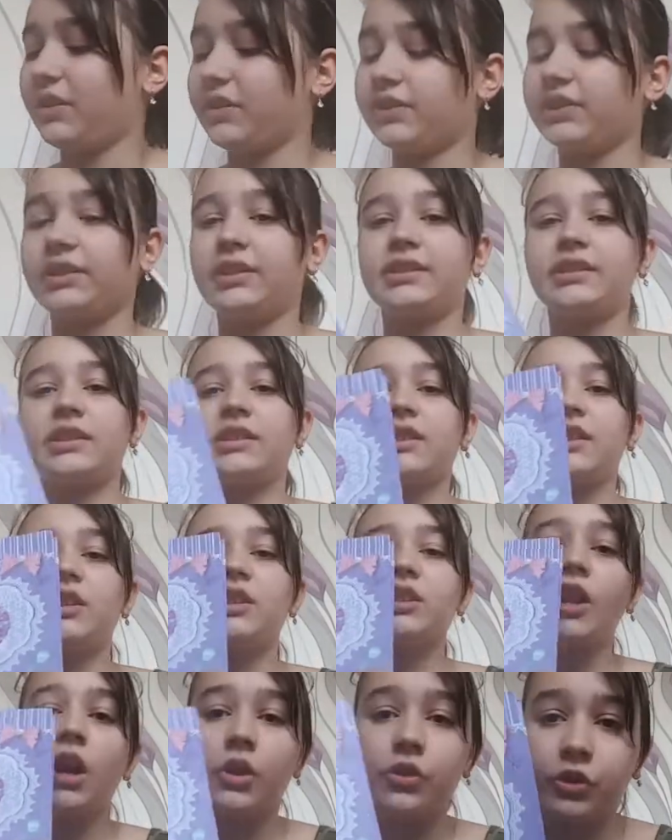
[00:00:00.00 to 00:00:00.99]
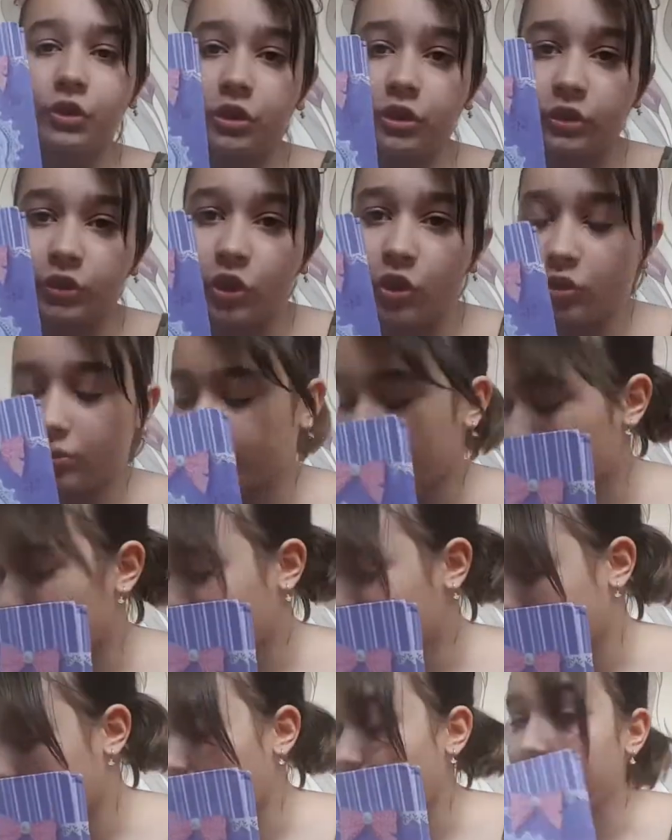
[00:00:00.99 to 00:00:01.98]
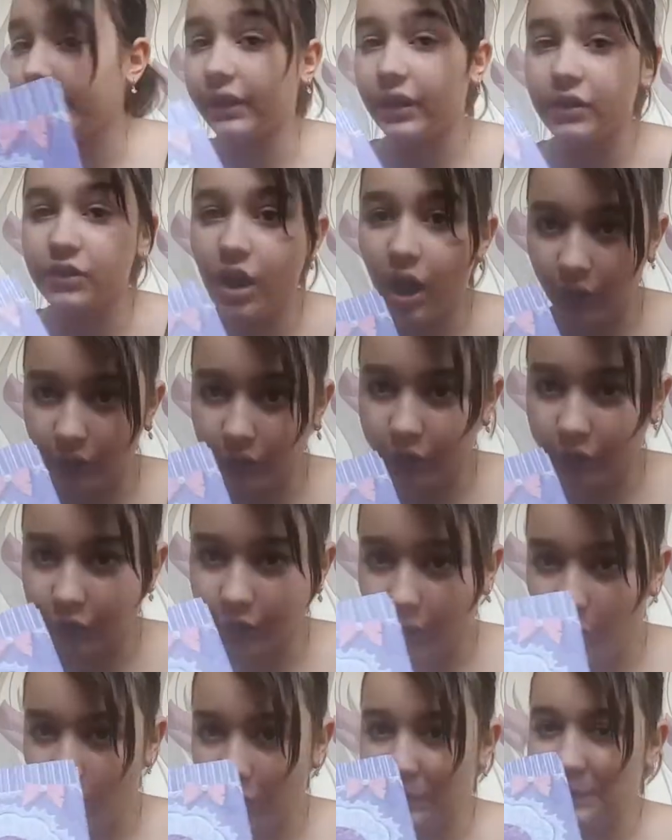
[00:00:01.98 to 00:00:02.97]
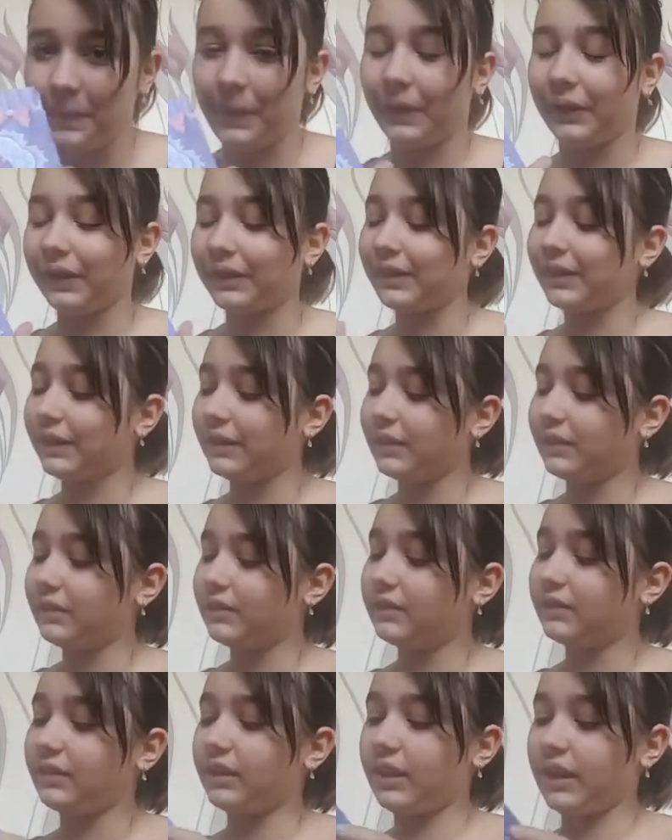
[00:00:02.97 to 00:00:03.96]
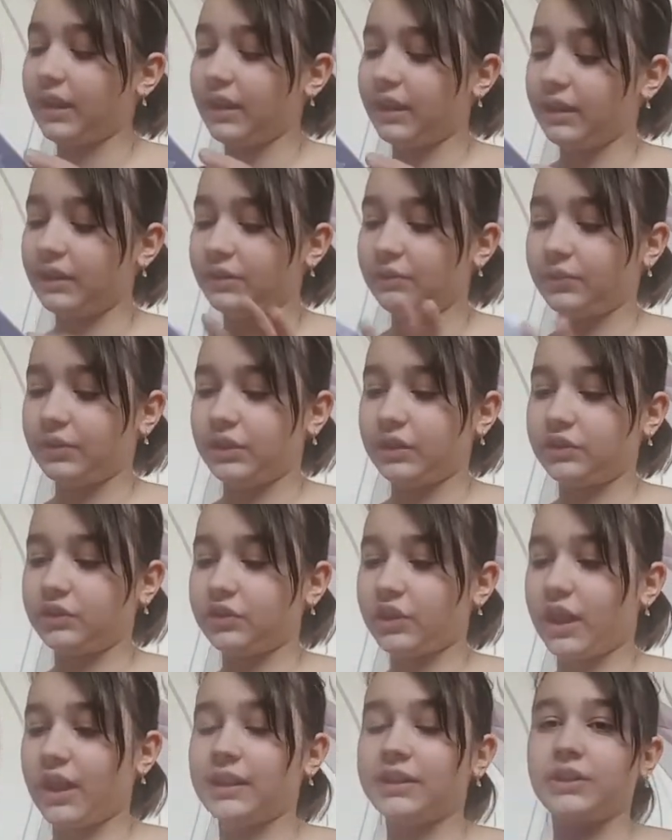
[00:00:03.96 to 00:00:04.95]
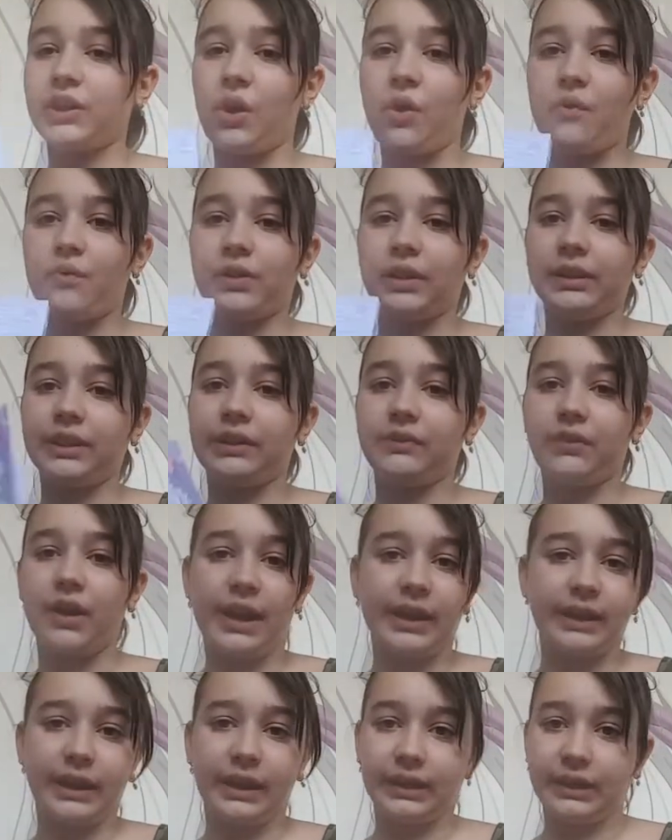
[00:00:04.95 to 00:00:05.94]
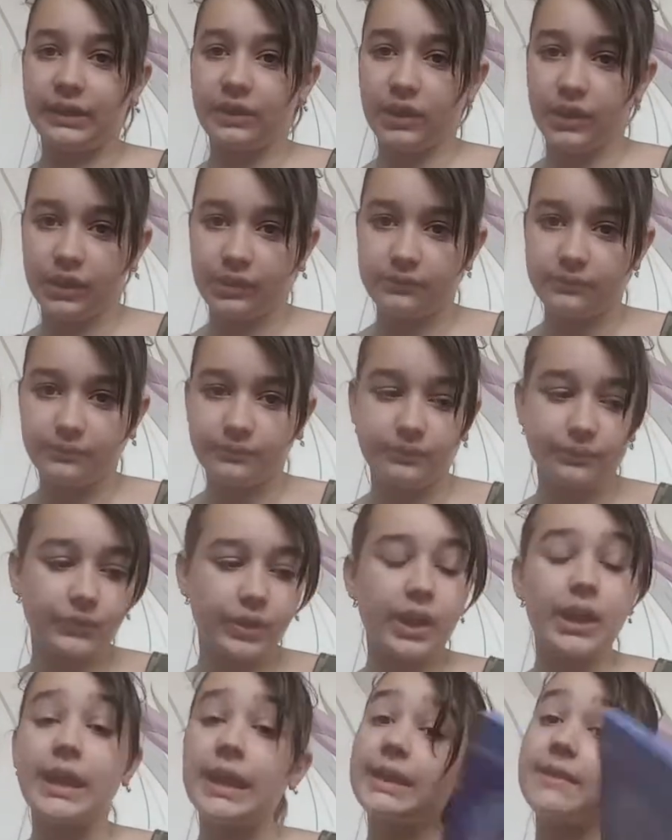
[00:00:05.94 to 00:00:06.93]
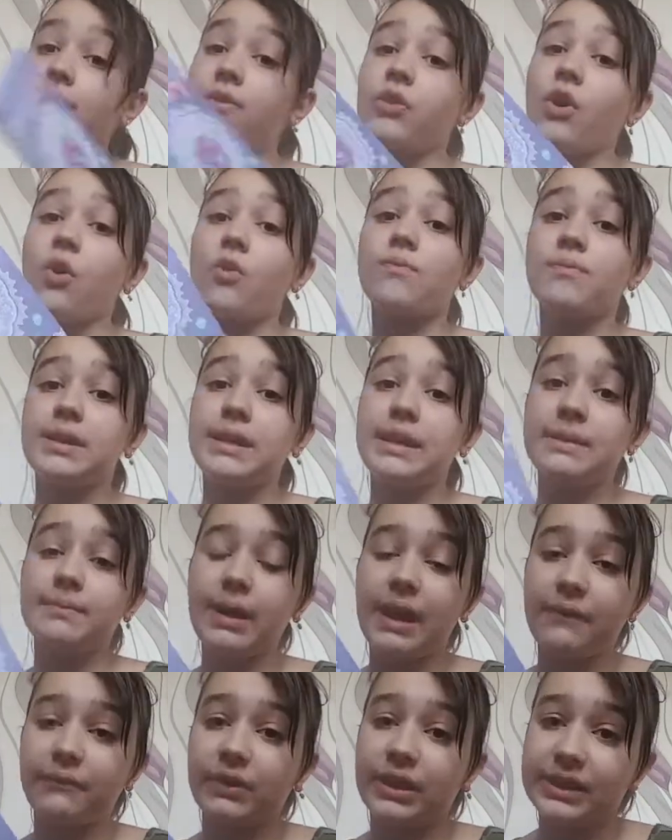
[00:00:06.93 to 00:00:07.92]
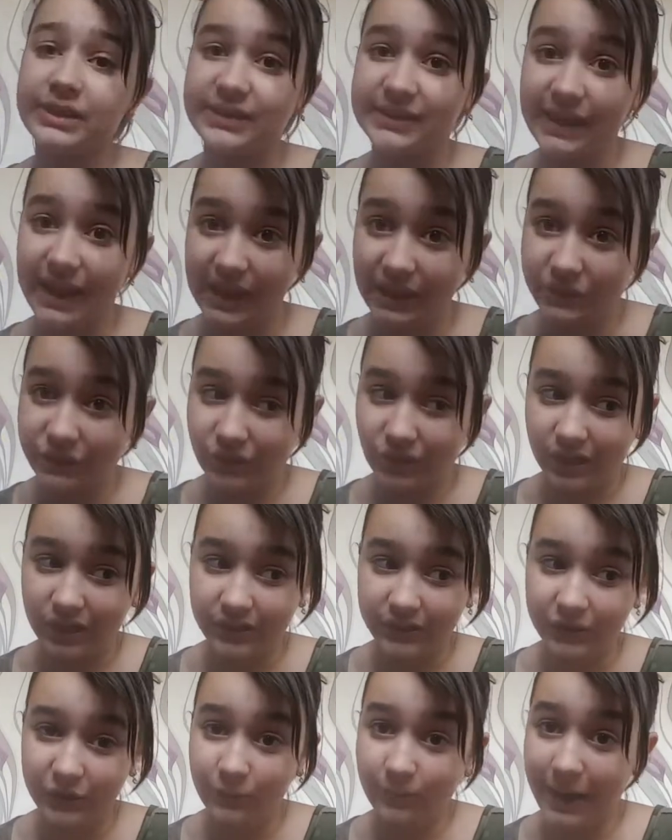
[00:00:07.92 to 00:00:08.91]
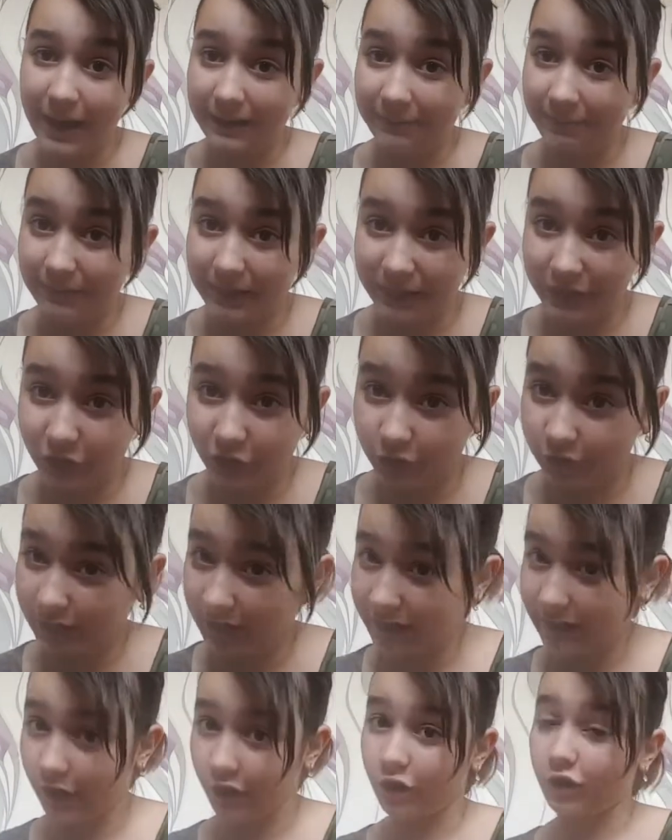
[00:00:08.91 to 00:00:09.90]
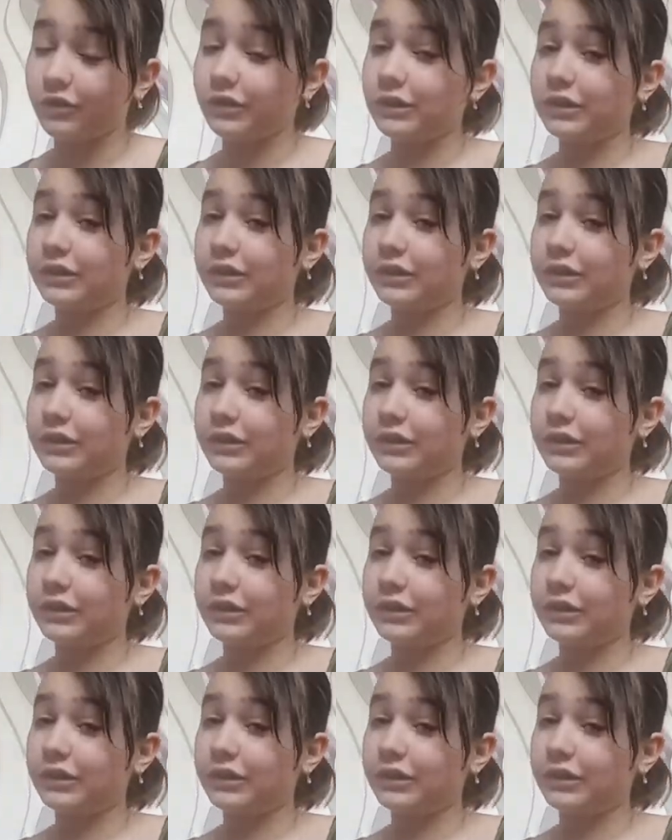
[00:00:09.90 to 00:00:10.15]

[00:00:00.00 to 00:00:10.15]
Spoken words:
So this is another notebook, yet another notebook, in which I don't really write anything. Even though me and my friend Sandra, you might meet her later,